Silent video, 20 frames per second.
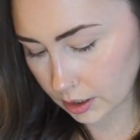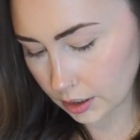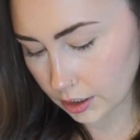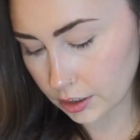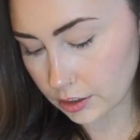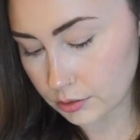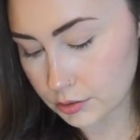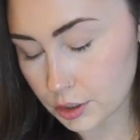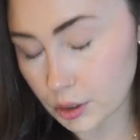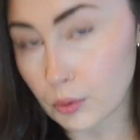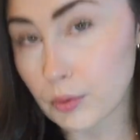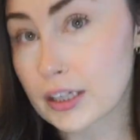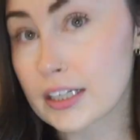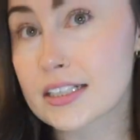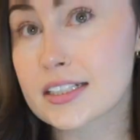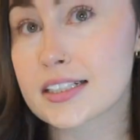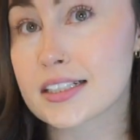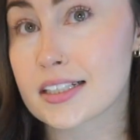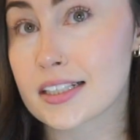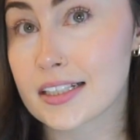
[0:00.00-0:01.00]
You don't want
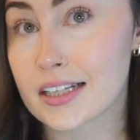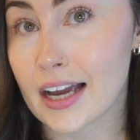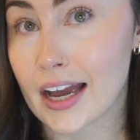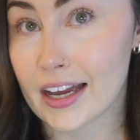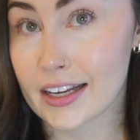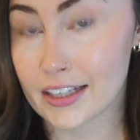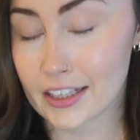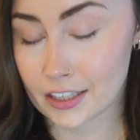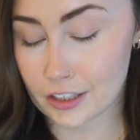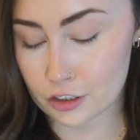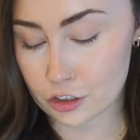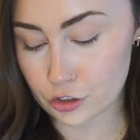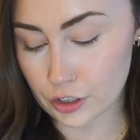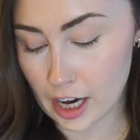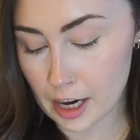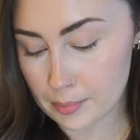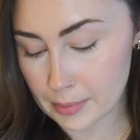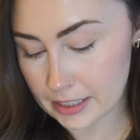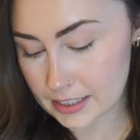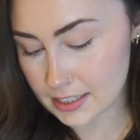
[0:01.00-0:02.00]
to see any
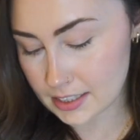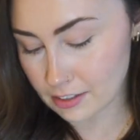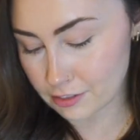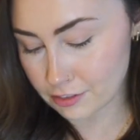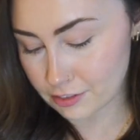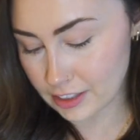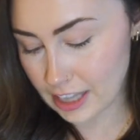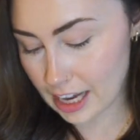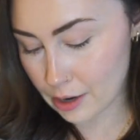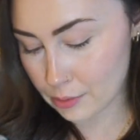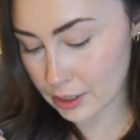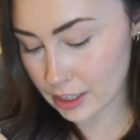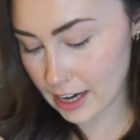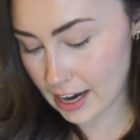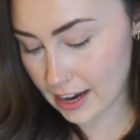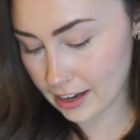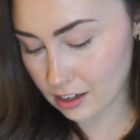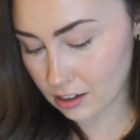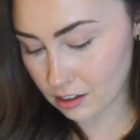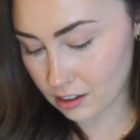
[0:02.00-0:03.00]
dry bits of flour
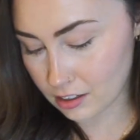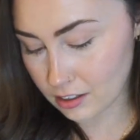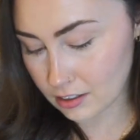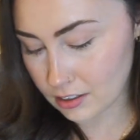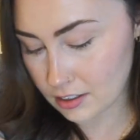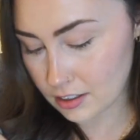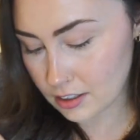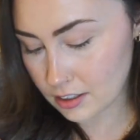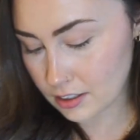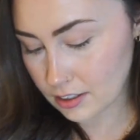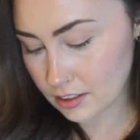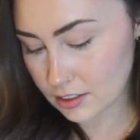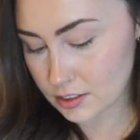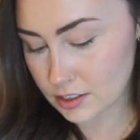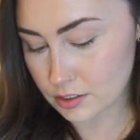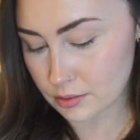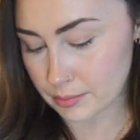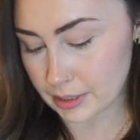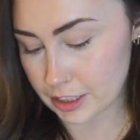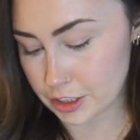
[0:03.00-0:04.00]
at all.
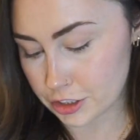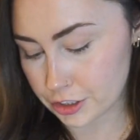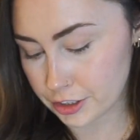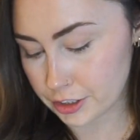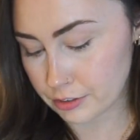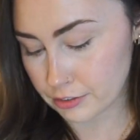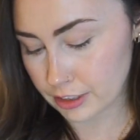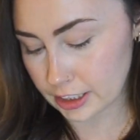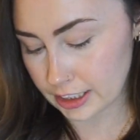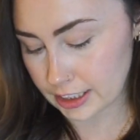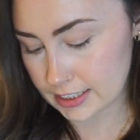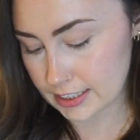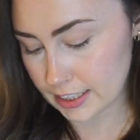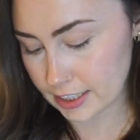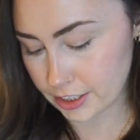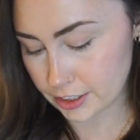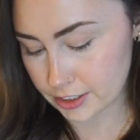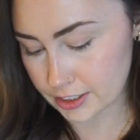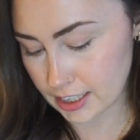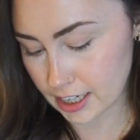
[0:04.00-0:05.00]
So make sure you really
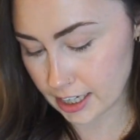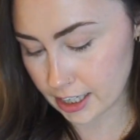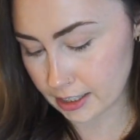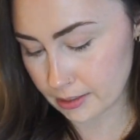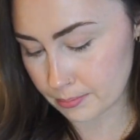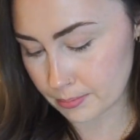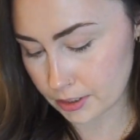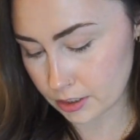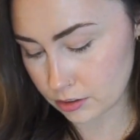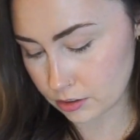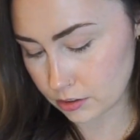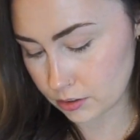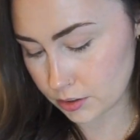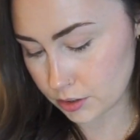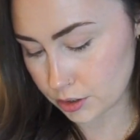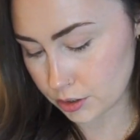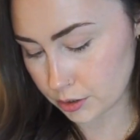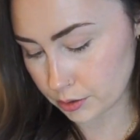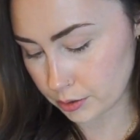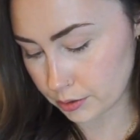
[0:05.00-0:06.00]
take your time
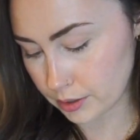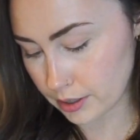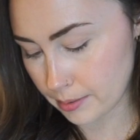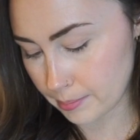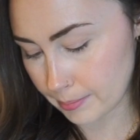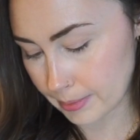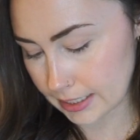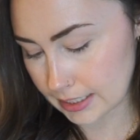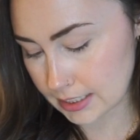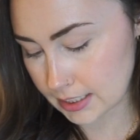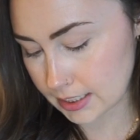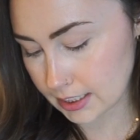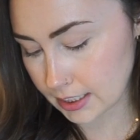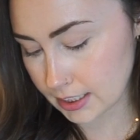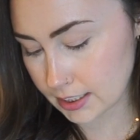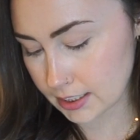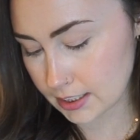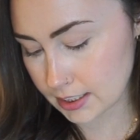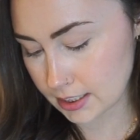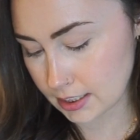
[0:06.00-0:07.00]
to mix
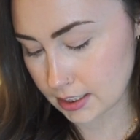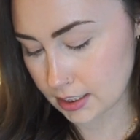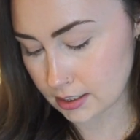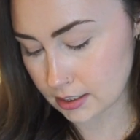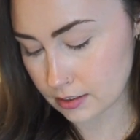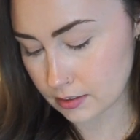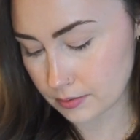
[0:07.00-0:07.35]
this.